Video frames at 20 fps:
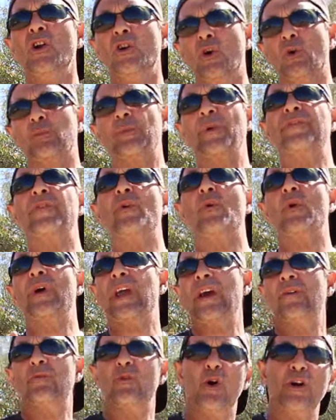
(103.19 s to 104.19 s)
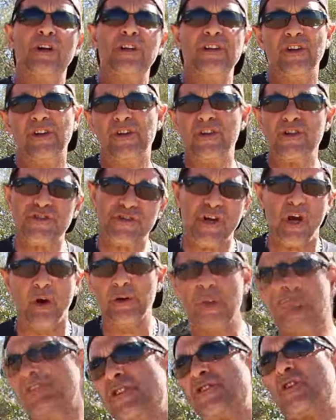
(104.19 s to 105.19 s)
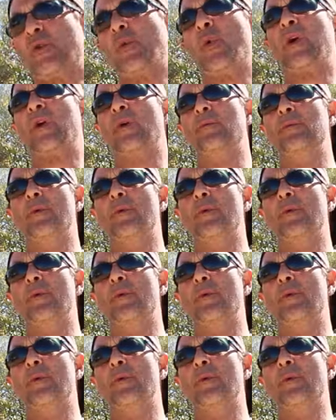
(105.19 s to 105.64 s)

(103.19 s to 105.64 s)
Look, before we get right into the show, just a quick